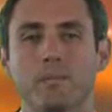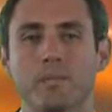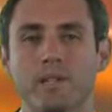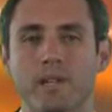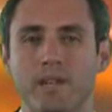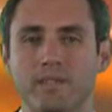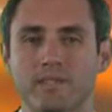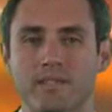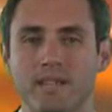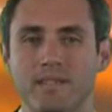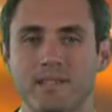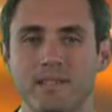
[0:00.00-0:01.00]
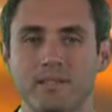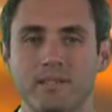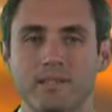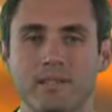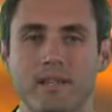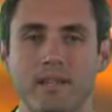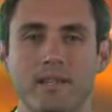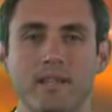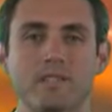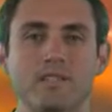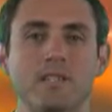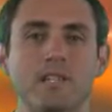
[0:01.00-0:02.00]
"Because sentence
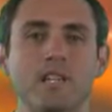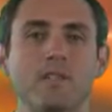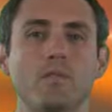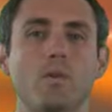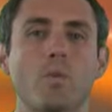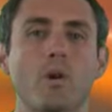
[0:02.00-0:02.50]
against an evil